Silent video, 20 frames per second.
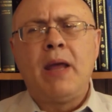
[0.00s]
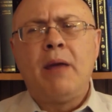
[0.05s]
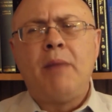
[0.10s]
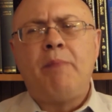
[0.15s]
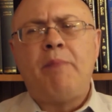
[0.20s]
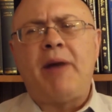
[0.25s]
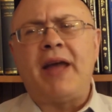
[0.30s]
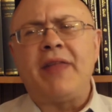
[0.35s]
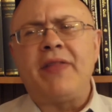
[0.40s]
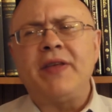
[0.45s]

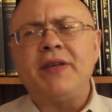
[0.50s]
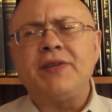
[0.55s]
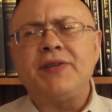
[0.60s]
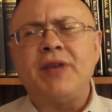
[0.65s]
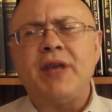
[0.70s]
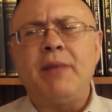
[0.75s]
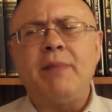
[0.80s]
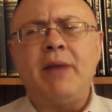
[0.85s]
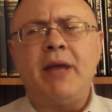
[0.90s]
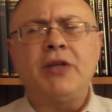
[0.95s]
By this
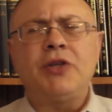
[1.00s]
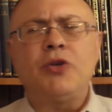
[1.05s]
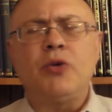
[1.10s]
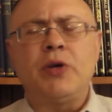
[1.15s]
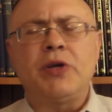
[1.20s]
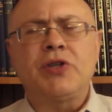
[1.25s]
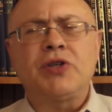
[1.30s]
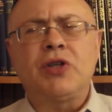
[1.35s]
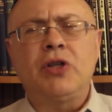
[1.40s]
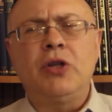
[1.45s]
he meant to
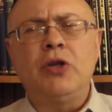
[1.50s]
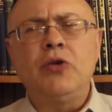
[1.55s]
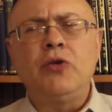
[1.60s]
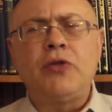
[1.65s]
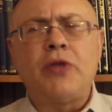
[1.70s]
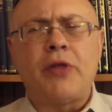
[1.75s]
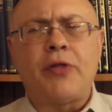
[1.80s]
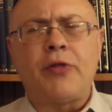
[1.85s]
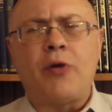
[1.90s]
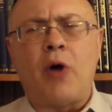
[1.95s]

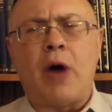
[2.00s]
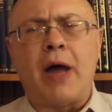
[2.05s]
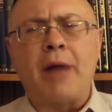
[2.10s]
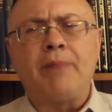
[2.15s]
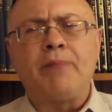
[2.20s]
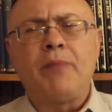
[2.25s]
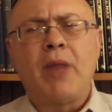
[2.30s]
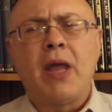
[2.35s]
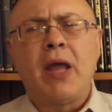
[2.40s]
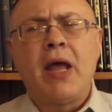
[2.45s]
exclude the
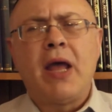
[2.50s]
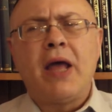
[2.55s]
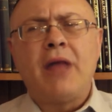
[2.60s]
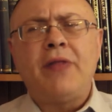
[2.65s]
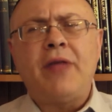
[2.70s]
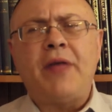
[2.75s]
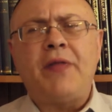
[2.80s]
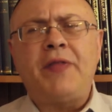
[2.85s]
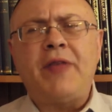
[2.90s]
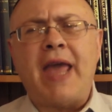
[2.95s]
thought
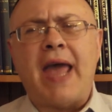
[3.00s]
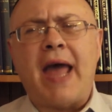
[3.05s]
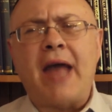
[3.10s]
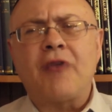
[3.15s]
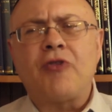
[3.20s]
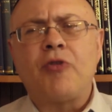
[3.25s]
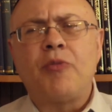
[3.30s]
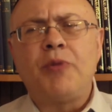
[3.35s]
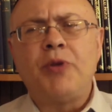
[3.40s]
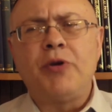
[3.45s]
that the
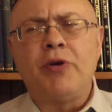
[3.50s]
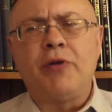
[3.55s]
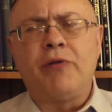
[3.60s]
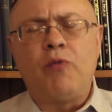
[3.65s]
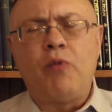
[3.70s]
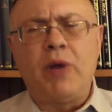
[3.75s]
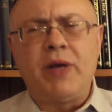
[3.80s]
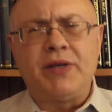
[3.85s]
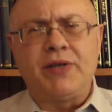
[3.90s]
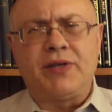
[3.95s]
attribute of
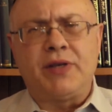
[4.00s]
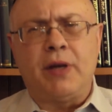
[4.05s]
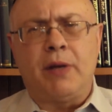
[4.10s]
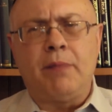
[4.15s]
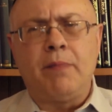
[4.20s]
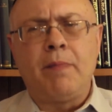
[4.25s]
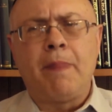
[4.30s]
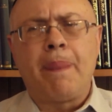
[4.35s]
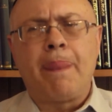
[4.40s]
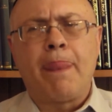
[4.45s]

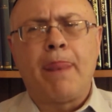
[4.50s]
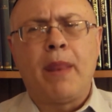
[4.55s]
wisdom,